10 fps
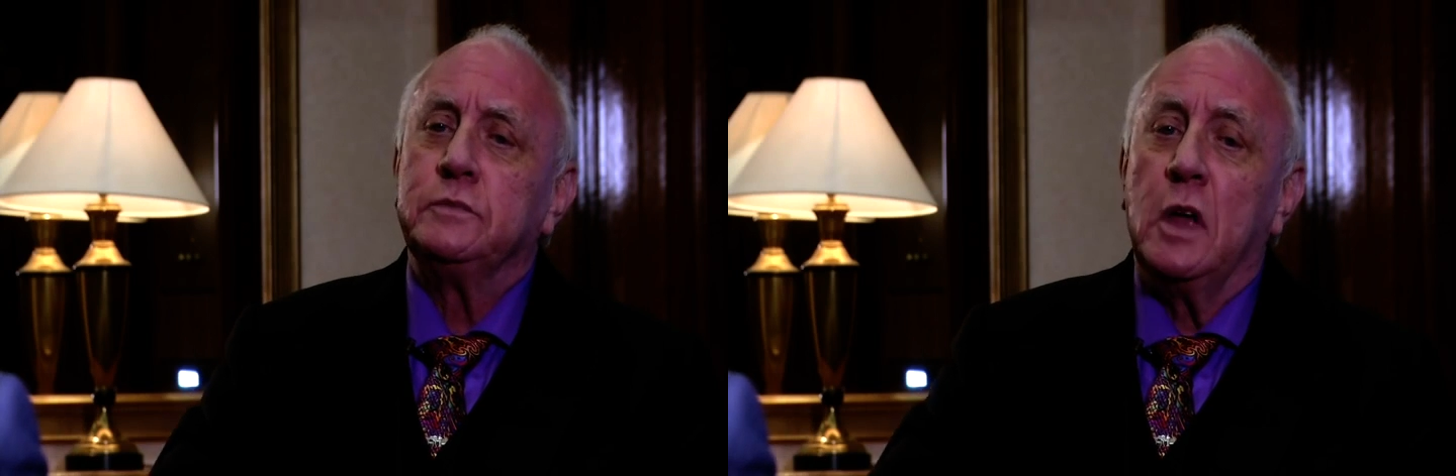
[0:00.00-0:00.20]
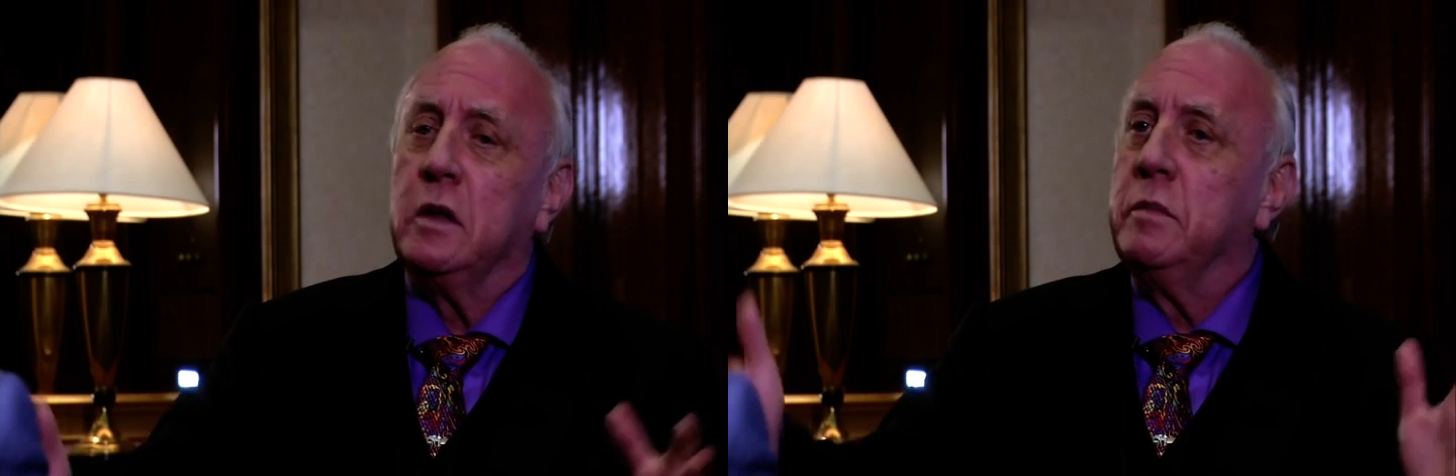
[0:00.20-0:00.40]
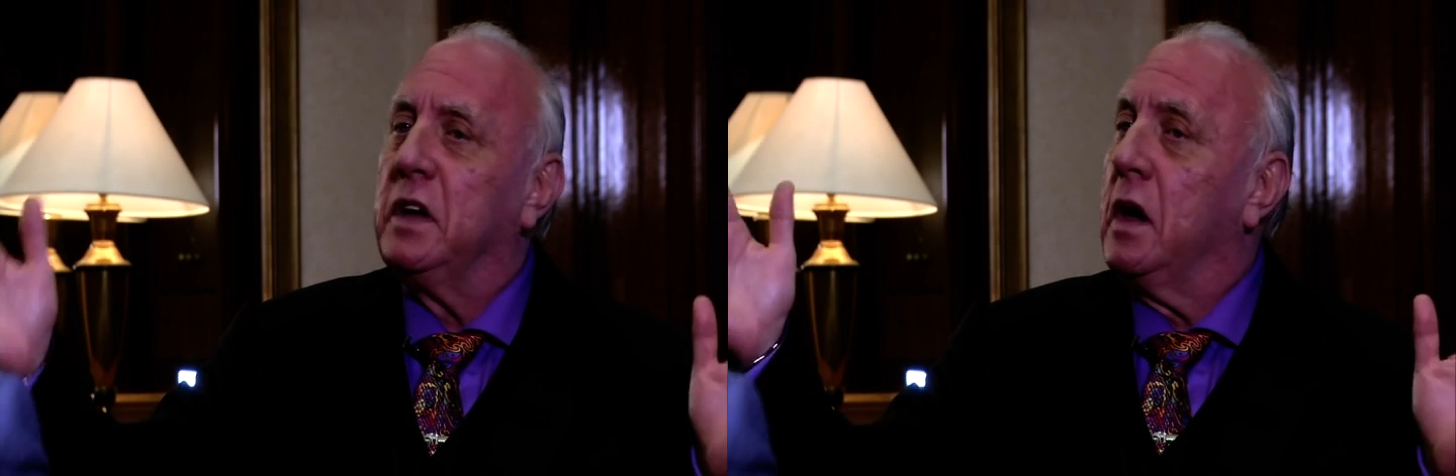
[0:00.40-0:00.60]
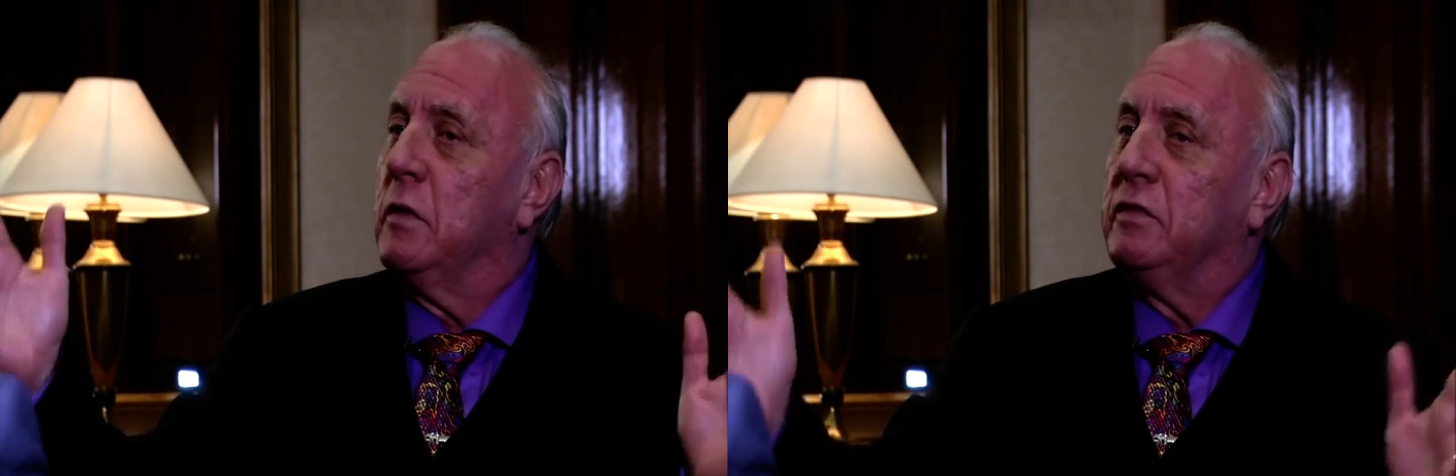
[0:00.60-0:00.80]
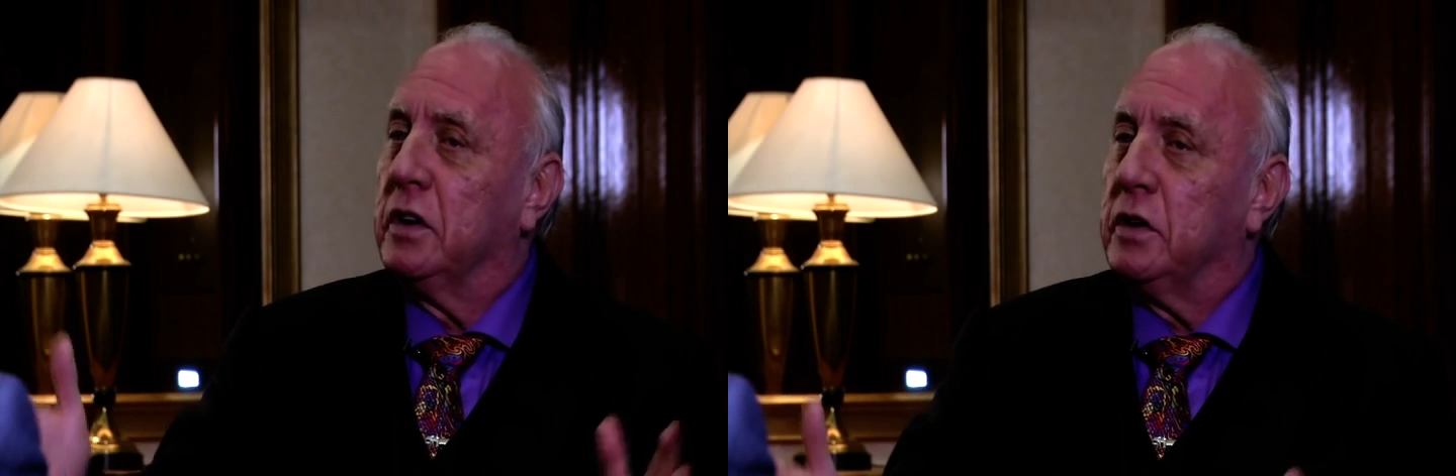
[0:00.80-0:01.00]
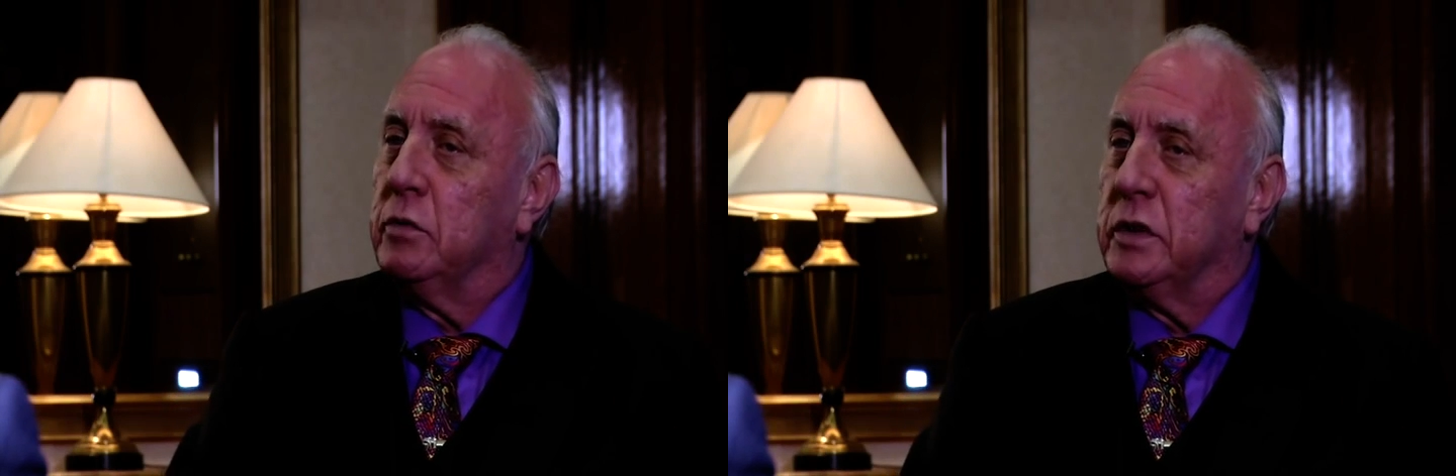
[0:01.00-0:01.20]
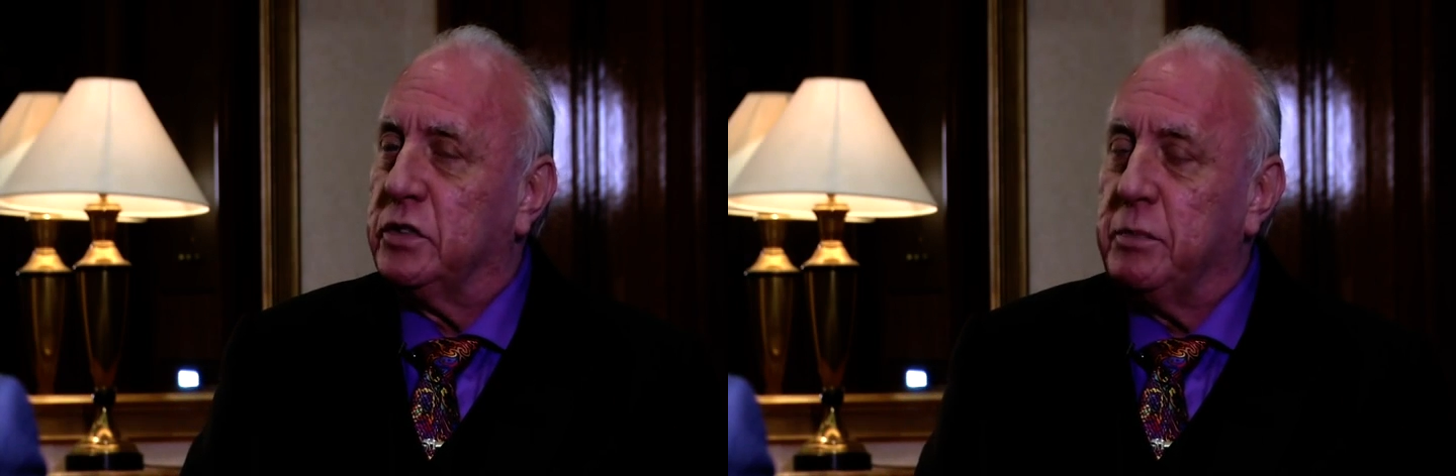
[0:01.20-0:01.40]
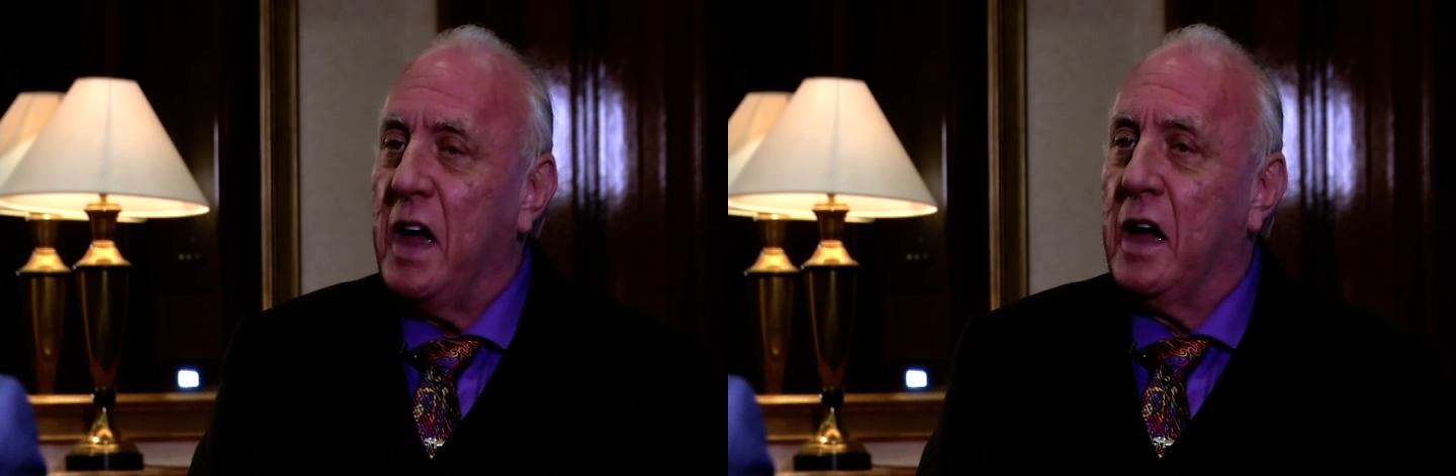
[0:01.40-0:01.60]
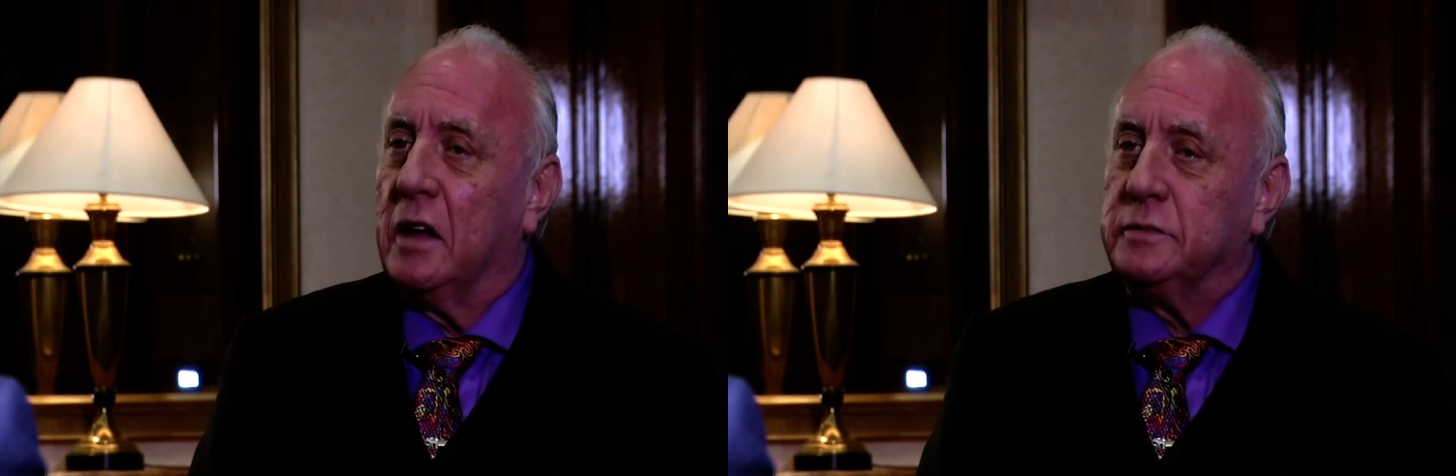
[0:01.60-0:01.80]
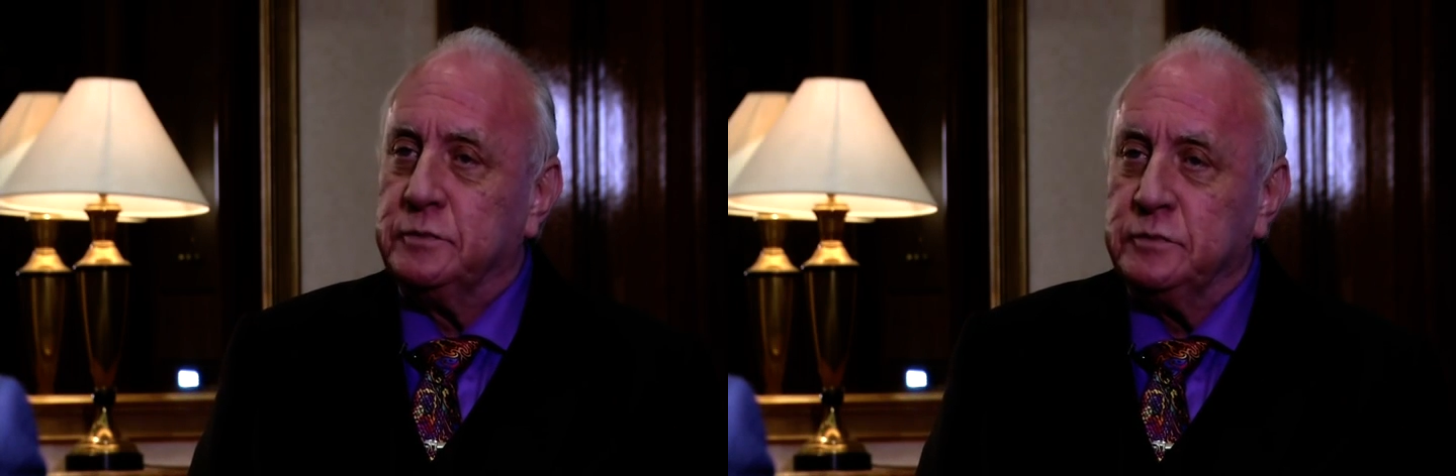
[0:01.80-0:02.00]
and he became a very rich
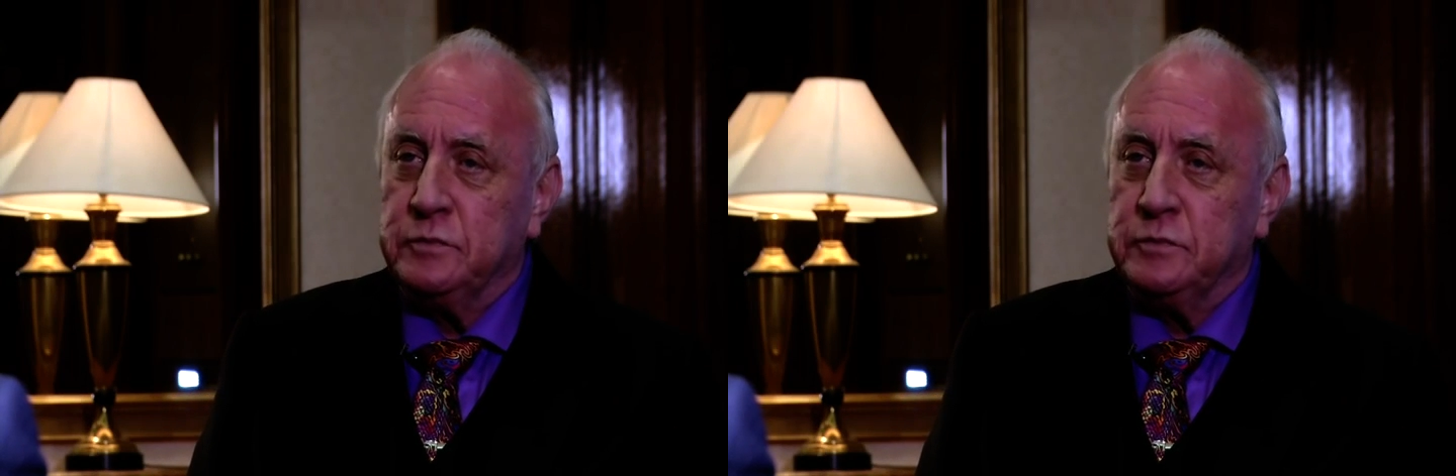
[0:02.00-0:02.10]
man.